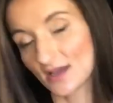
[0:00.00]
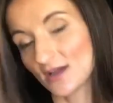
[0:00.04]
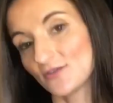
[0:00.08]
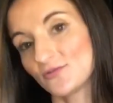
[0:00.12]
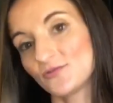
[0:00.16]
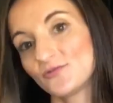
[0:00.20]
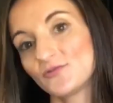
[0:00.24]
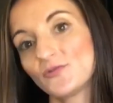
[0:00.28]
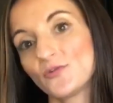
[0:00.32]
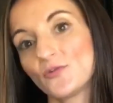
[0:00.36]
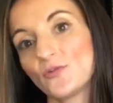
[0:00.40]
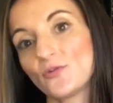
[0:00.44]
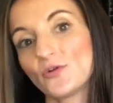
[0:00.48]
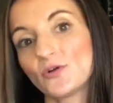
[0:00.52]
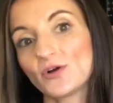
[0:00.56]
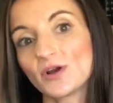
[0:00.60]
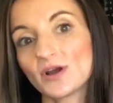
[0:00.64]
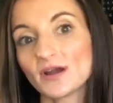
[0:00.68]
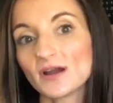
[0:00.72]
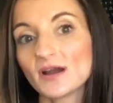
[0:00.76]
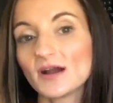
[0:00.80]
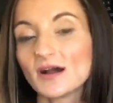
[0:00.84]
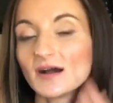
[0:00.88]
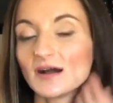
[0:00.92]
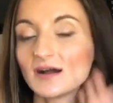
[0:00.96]

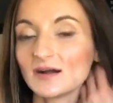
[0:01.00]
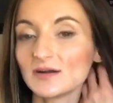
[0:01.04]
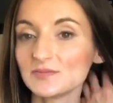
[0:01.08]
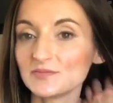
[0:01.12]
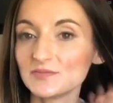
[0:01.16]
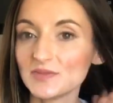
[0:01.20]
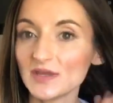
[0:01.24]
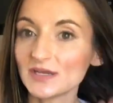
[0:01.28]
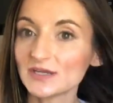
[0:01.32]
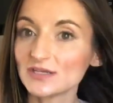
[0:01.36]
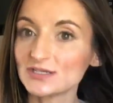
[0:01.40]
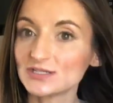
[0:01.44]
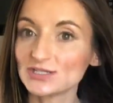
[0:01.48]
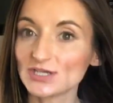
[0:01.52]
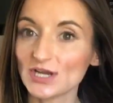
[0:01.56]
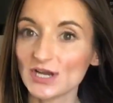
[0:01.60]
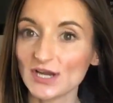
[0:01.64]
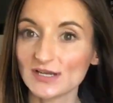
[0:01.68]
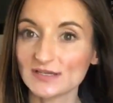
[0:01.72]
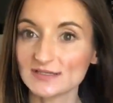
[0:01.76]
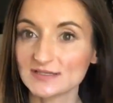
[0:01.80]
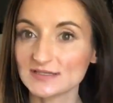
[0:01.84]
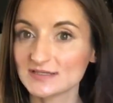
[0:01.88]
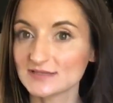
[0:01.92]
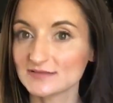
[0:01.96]
For bigger
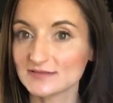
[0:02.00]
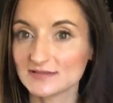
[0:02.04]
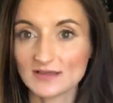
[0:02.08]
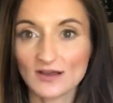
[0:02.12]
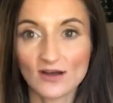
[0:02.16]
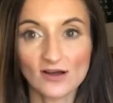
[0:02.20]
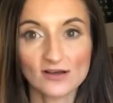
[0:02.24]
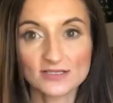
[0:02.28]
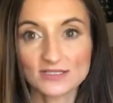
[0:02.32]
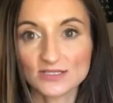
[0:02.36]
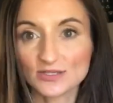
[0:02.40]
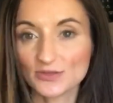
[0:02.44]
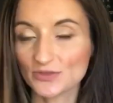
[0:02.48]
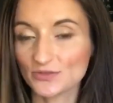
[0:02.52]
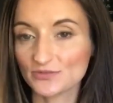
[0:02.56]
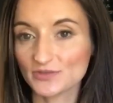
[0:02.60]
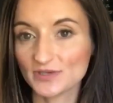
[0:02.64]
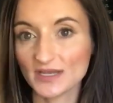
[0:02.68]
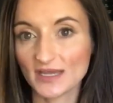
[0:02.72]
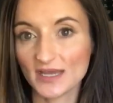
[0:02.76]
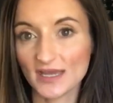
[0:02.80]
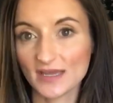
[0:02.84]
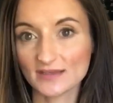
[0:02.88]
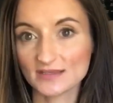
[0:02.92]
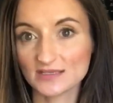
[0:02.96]
jars, also 3
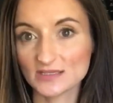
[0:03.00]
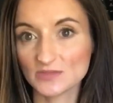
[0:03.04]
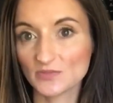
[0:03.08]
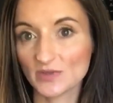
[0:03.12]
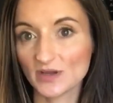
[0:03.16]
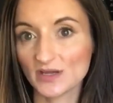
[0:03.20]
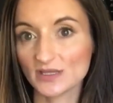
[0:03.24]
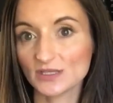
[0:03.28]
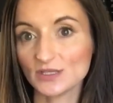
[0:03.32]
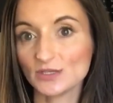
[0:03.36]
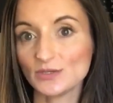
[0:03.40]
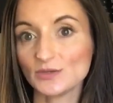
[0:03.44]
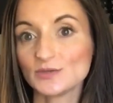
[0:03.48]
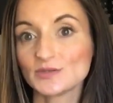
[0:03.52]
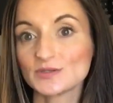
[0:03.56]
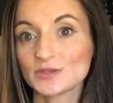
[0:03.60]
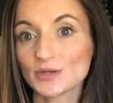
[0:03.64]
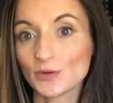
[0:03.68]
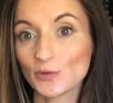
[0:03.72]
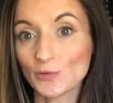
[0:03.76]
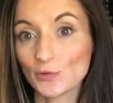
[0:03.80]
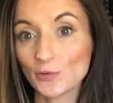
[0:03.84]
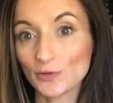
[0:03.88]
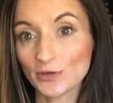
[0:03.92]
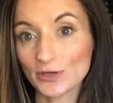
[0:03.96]
days, but you use
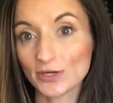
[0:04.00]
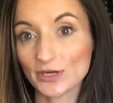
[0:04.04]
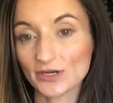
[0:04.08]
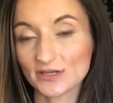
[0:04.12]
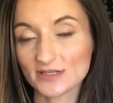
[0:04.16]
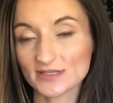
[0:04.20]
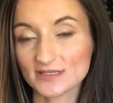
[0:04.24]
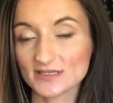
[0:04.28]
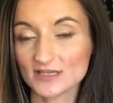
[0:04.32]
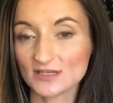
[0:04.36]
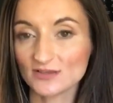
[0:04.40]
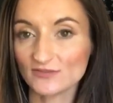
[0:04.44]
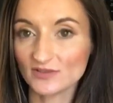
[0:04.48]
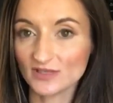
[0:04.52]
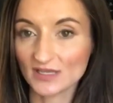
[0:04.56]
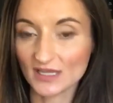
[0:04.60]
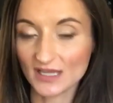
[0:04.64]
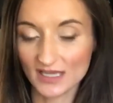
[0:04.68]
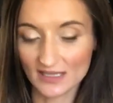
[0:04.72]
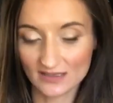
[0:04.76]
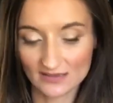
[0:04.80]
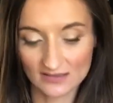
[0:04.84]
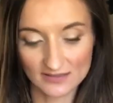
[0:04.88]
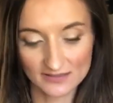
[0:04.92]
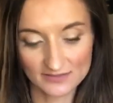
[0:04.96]
1/4 instead of
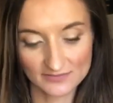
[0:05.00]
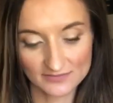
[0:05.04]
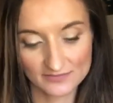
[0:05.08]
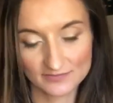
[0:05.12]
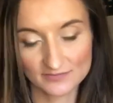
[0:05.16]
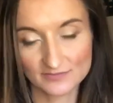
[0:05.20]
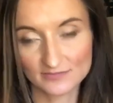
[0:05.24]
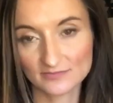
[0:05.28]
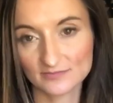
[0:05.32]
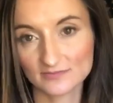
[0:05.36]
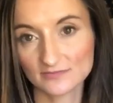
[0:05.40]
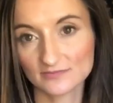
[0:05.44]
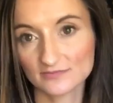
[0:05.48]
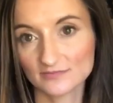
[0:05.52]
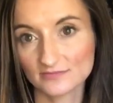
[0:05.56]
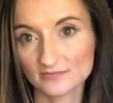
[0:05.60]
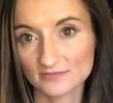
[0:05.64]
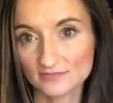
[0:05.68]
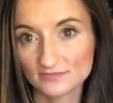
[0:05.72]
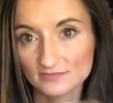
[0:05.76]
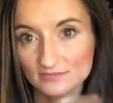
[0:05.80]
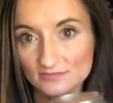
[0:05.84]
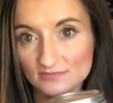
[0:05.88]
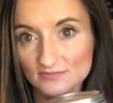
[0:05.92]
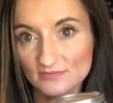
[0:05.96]
1/8.
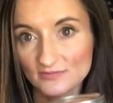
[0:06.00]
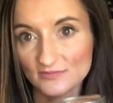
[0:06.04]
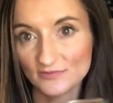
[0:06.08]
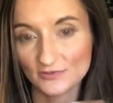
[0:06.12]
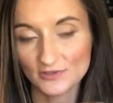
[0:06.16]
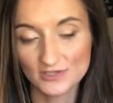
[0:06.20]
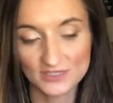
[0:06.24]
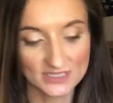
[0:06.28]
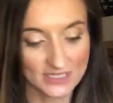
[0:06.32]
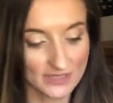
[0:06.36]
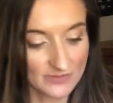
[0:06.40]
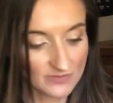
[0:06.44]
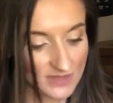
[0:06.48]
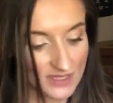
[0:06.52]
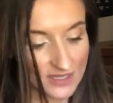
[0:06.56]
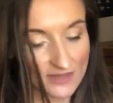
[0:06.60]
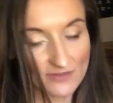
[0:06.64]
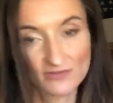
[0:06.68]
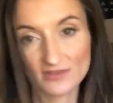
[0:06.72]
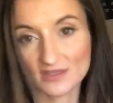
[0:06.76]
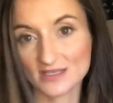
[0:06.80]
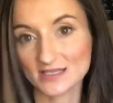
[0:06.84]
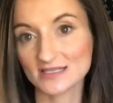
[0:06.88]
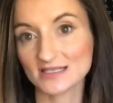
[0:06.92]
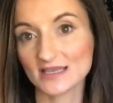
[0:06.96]
for something
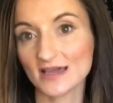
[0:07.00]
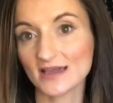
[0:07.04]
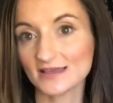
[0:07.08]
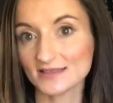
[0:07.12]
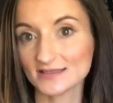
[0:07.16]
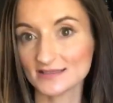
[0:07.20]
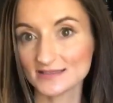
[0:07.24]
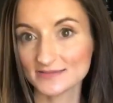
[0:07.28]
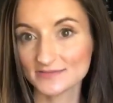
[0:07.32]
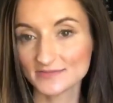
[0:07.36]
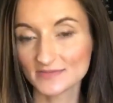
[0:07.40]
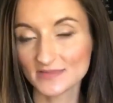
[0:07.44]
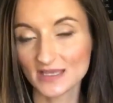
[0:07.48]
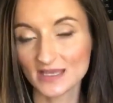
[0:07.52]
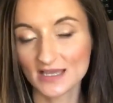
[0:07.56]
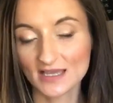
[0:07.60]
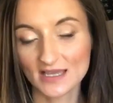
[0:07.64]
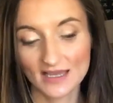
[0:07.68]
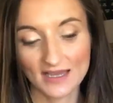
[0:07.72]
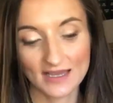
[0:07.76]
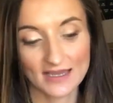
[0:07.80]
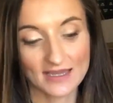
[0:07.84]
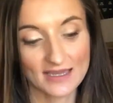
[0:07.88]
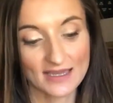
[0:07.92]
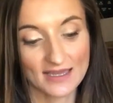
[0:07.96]
of this size.
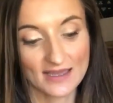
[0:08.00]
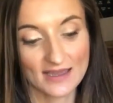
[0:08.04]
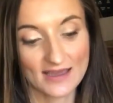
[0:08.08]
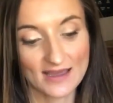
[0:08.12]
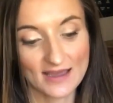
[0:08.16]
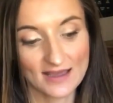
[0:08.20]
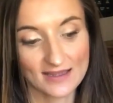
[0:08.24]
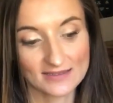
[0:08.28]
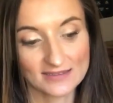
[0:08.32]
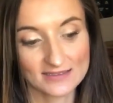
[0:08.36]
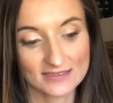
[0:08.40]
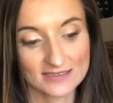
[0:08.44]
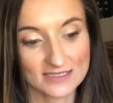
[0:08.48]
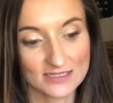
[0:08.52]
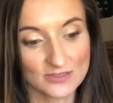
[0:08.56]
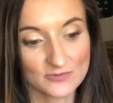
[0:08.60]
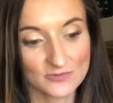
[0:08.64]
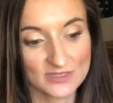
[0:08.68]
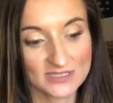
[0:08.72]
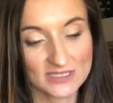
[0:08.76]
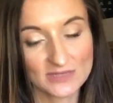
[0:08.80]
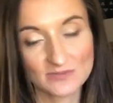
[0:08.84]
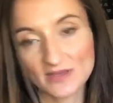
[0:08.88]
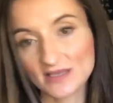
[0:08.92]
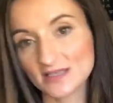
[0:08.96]
And
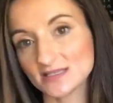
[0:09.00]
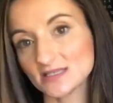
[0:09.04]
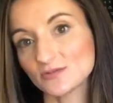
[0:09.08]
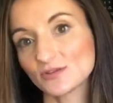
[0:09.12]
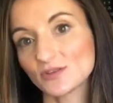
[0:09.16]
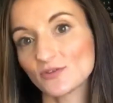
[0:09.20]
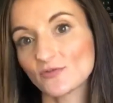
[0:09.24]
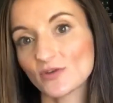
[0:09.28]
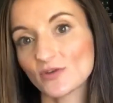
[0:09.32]
what's amazing with